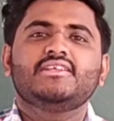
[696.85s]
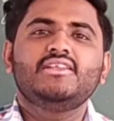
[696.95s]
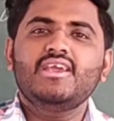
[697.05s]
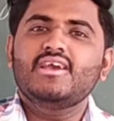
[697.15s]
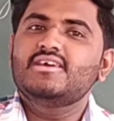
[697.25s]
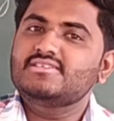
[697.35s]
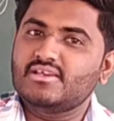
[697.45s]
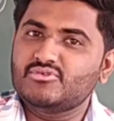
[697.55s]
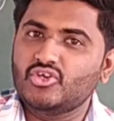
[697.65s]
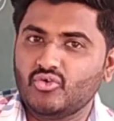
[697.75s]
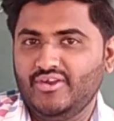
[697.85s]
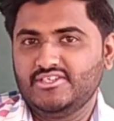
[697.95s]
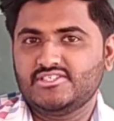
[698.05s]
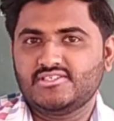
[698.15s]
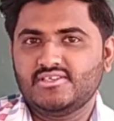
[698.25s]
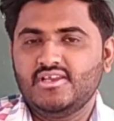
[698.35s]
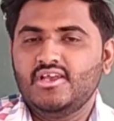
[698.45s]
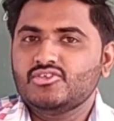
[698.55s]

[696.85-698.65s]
the substituents.